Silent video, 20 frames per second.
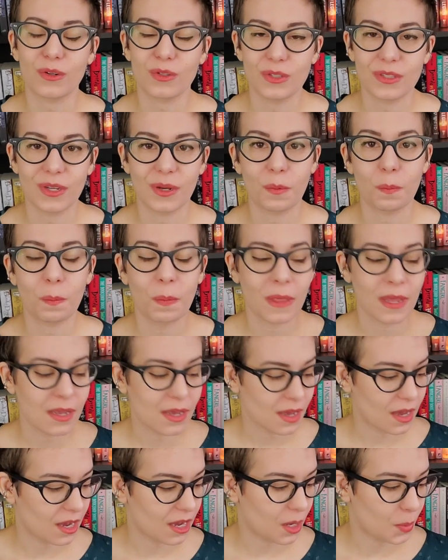So
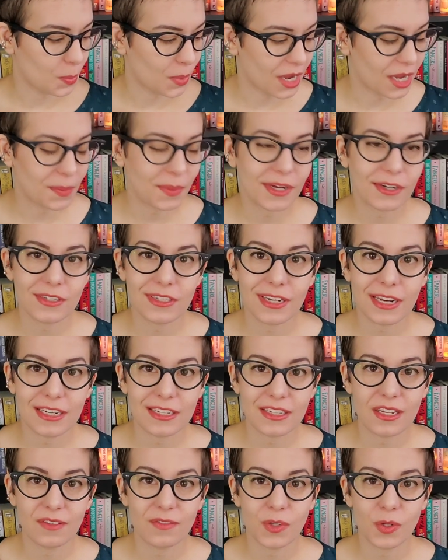um, I'm here today
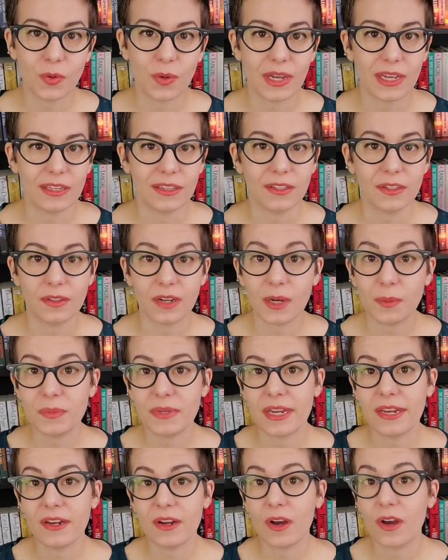to give you a little
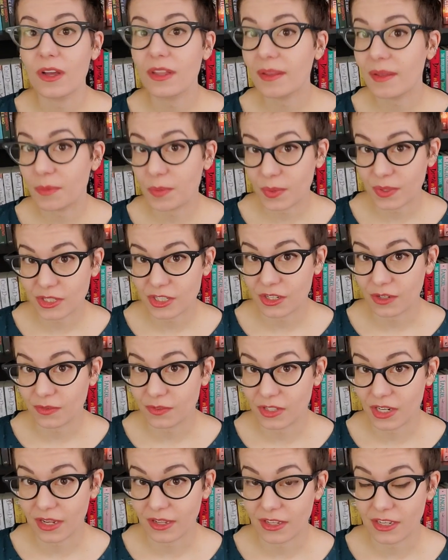update on the bookshelf
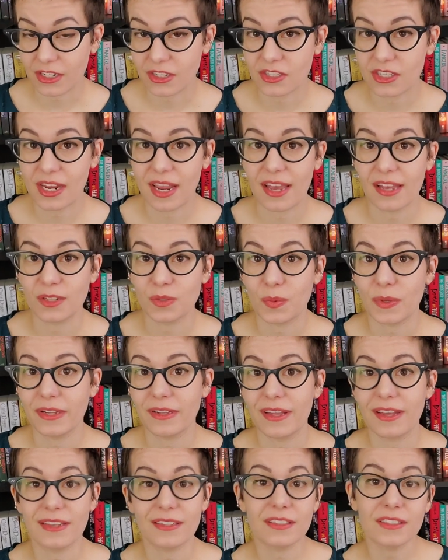challenge as
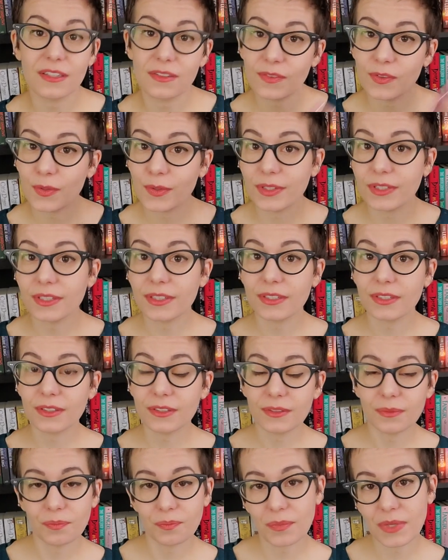well as give you a
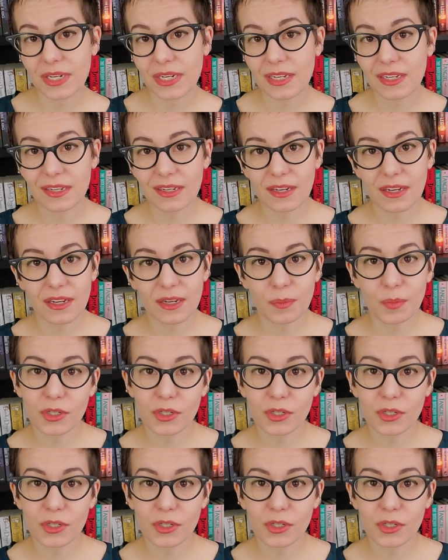little mini uh,